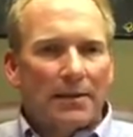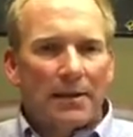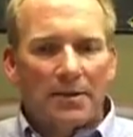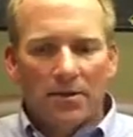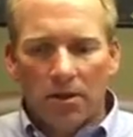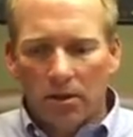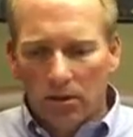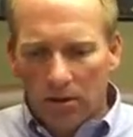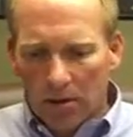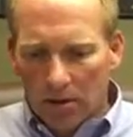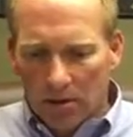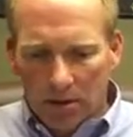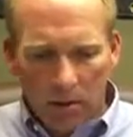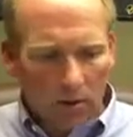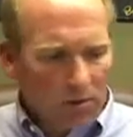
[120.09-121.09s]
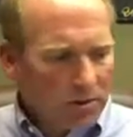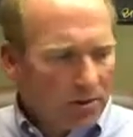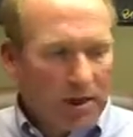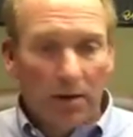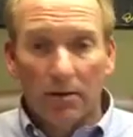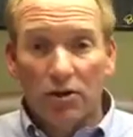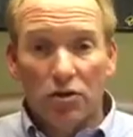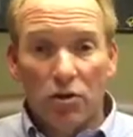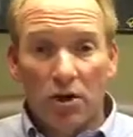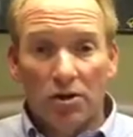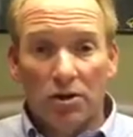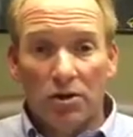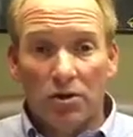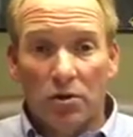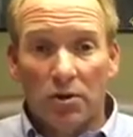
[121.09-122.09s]
Let's take a look at those, their
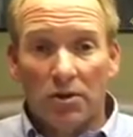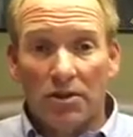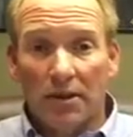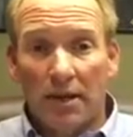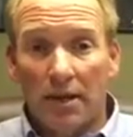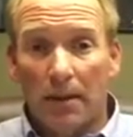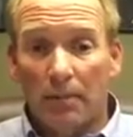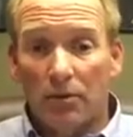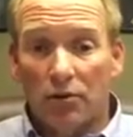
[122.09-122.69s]
instructions on setting up